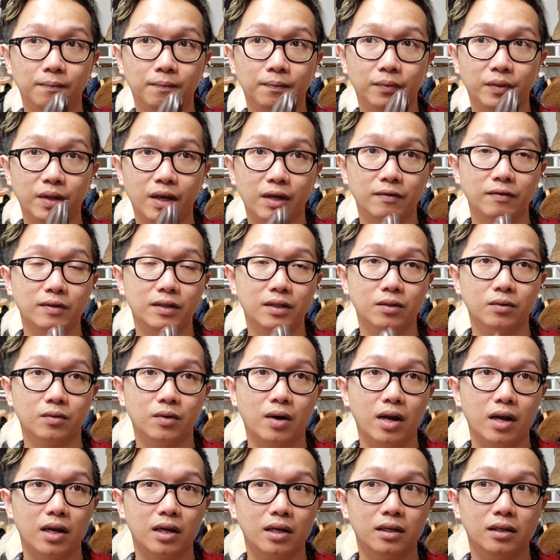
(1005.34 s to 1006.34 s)
navy
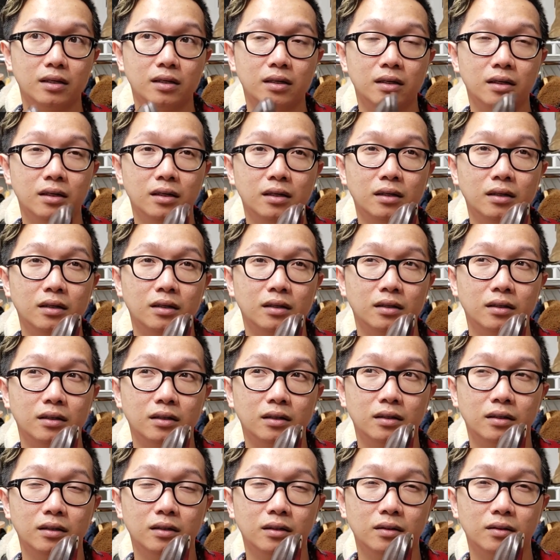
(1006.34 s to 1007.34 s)
gray,
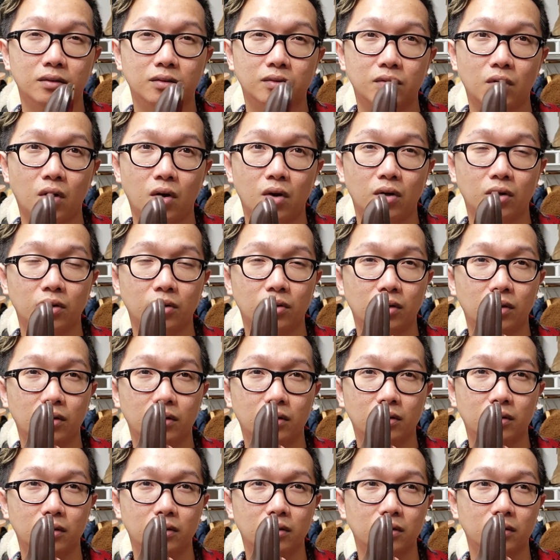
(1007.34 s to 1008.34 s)
dark,
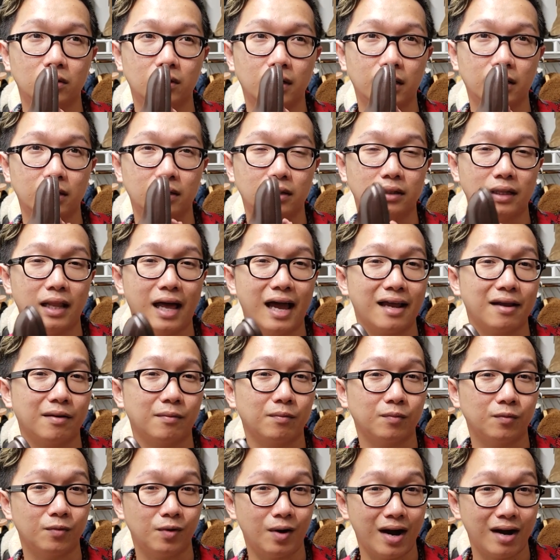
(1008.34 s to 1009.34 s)
like a light
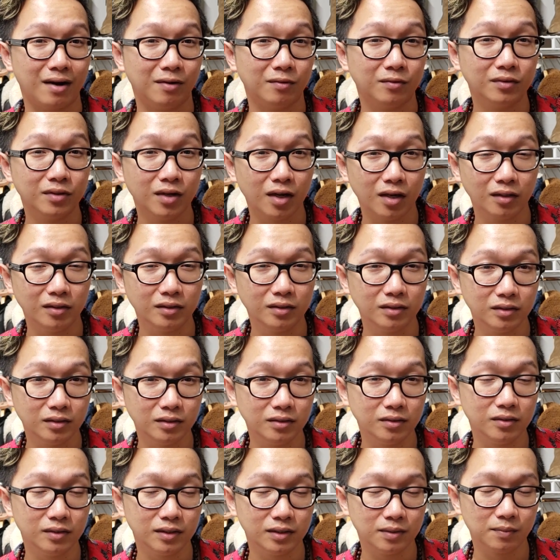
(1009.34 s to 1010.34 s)
brown color.
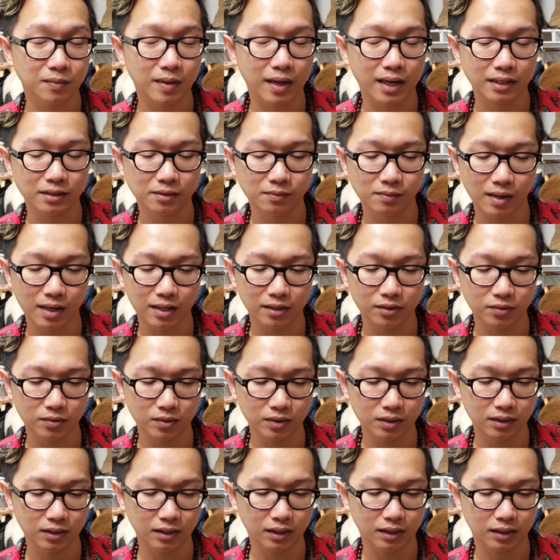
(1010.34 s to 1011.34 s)
You can pass by to
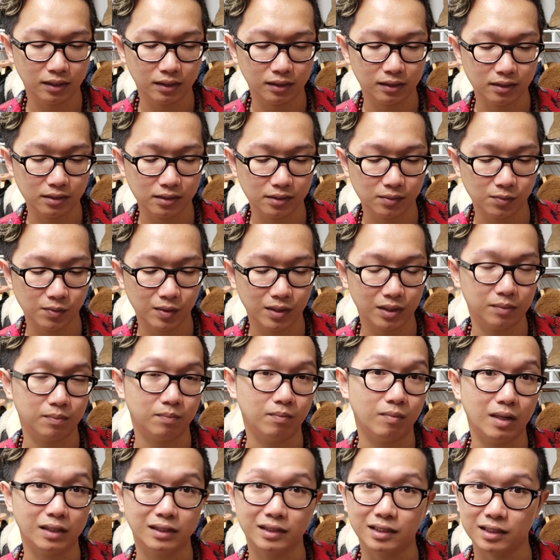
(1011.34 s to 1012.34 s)
it, and this will be
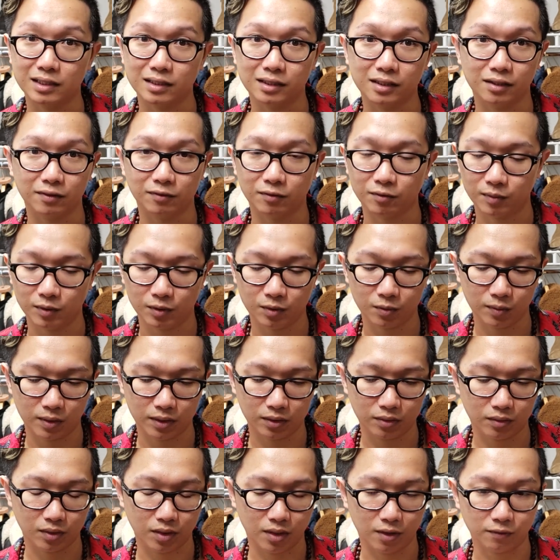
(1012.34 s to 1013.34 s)
much easier for me to wear
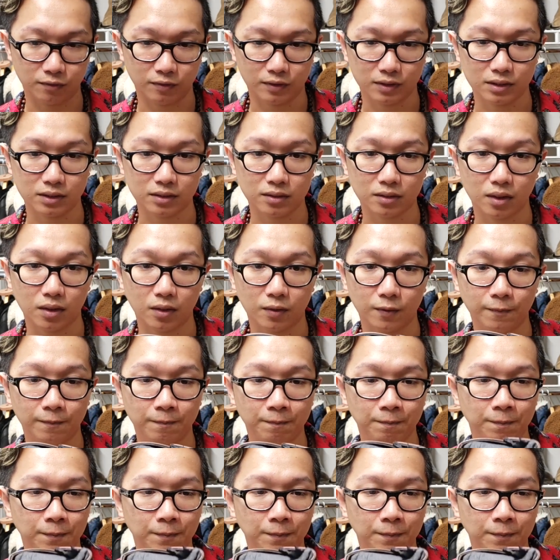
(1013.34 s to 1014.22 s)
to the office. So